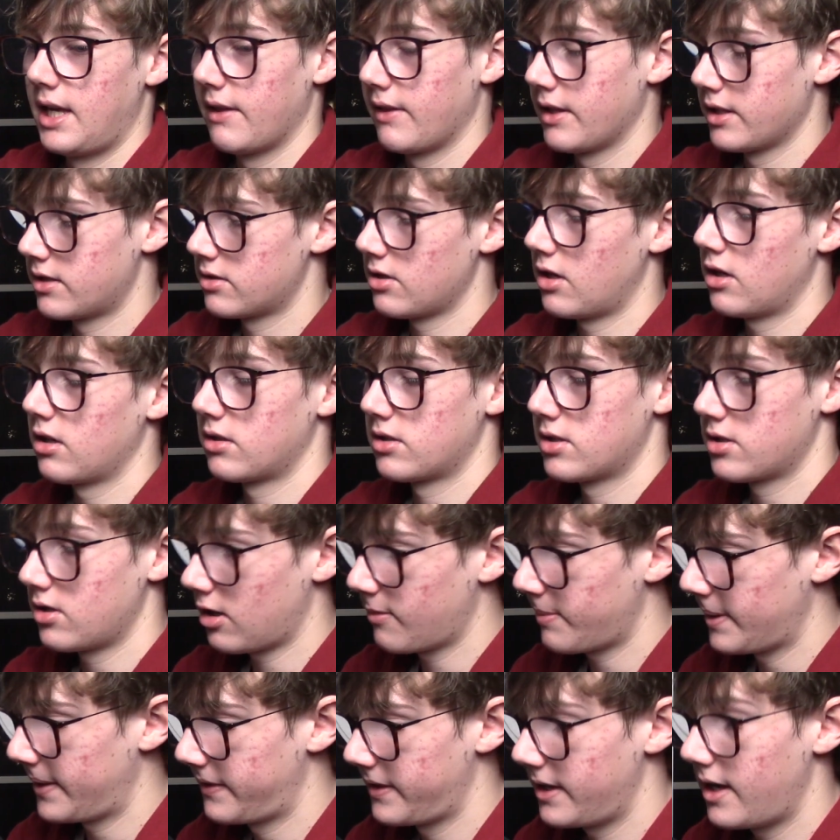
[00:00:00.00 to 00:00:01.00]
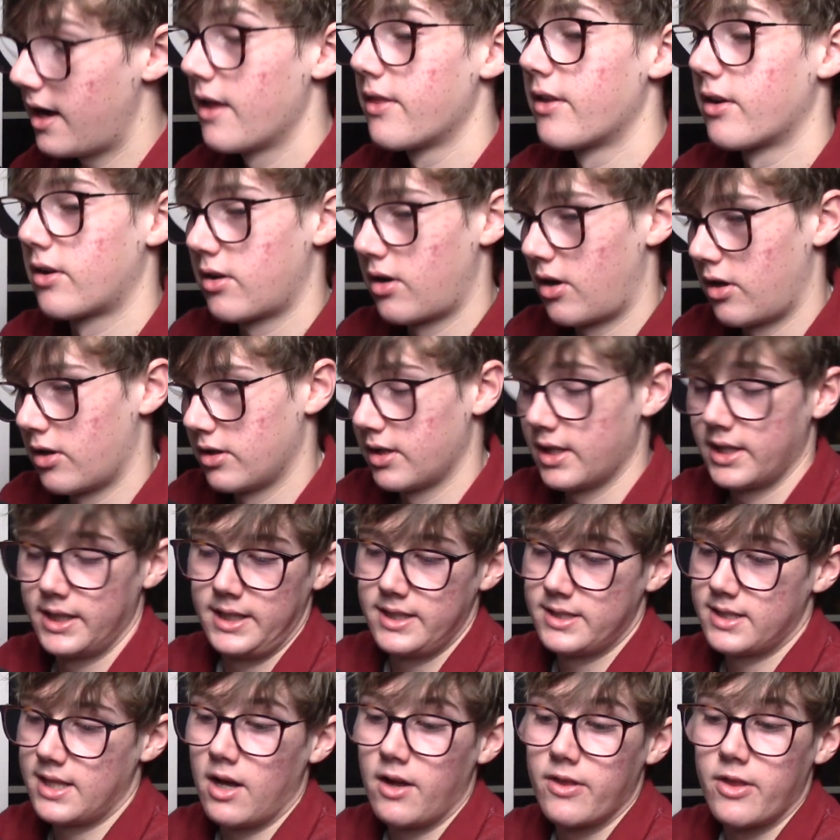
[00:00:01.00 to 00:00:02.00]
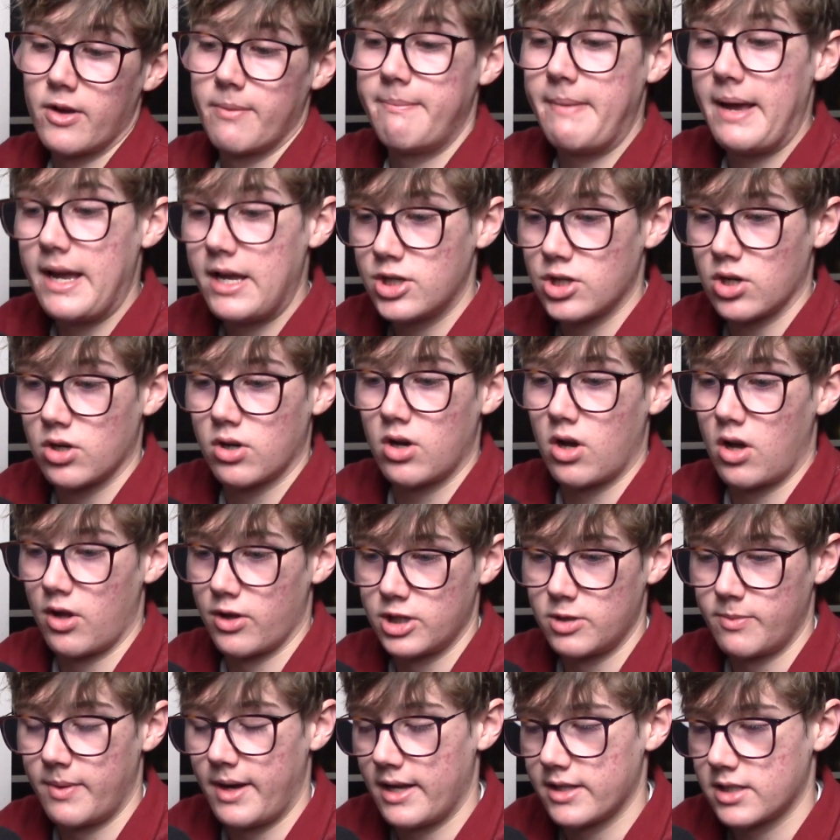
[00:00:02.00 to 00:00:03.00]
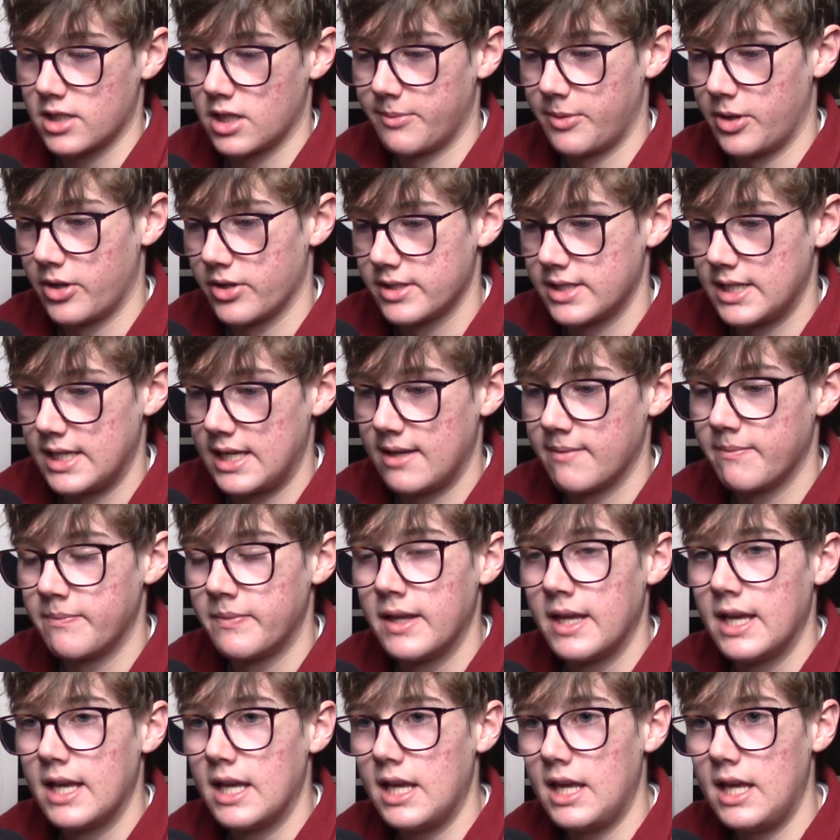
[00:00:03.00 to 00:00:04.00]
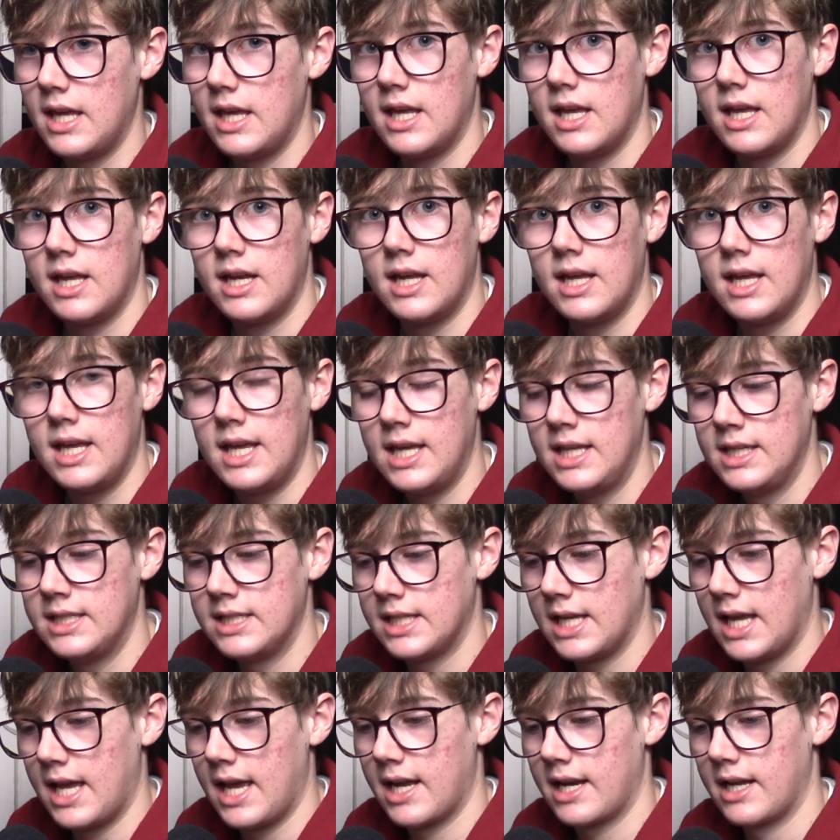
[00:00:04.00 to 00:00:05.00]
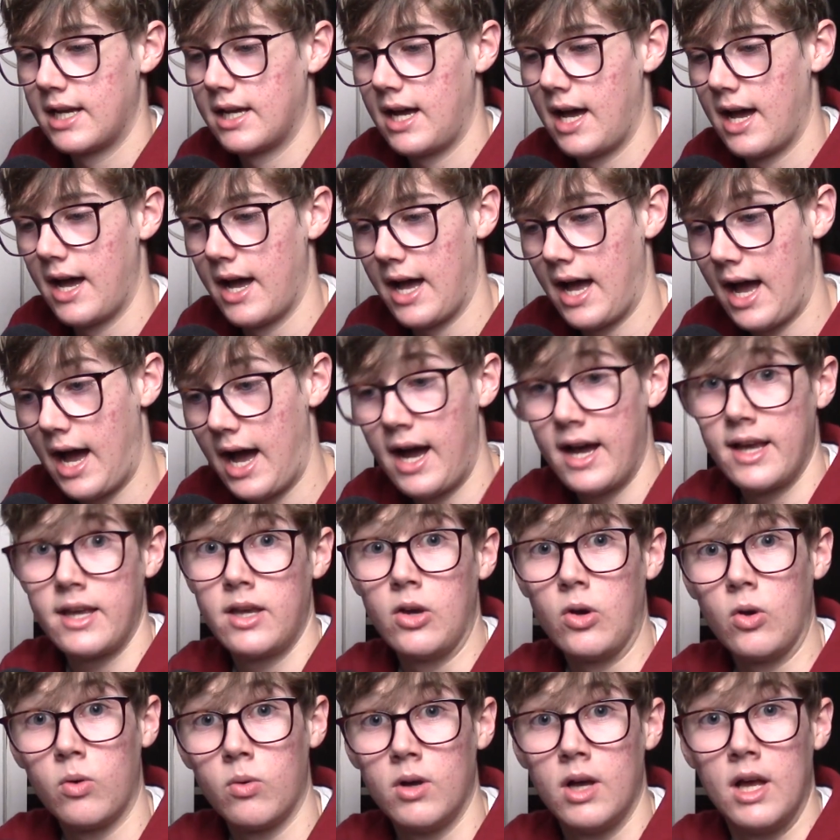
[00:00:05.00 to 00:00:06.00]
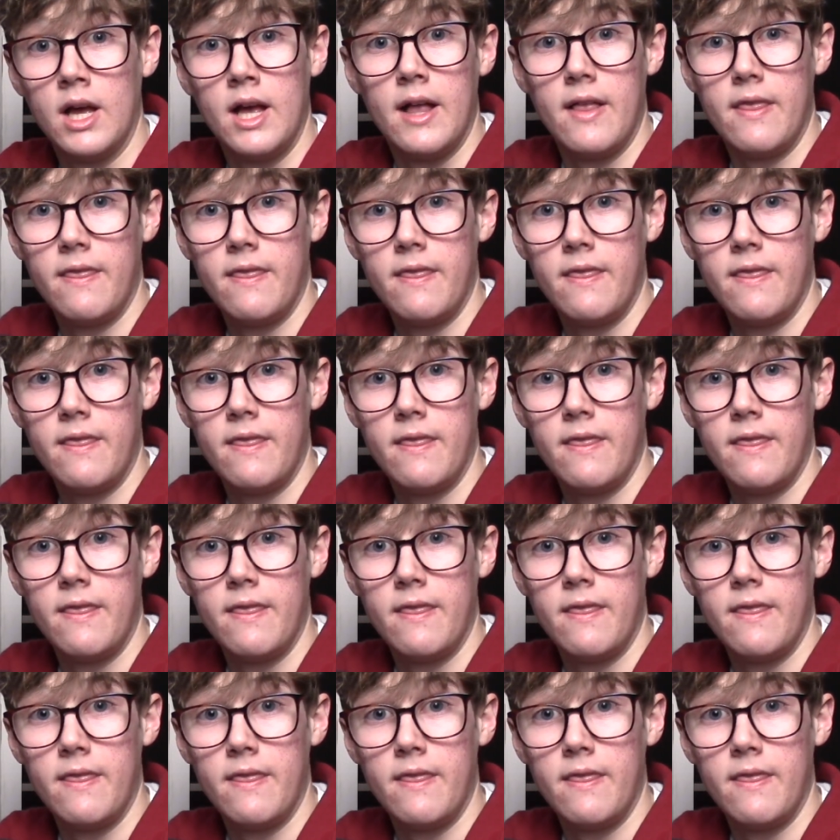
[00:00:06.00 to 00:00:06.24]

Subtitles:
Okay, let's talk about the other at least the other major college basketball team in Indiana. IU.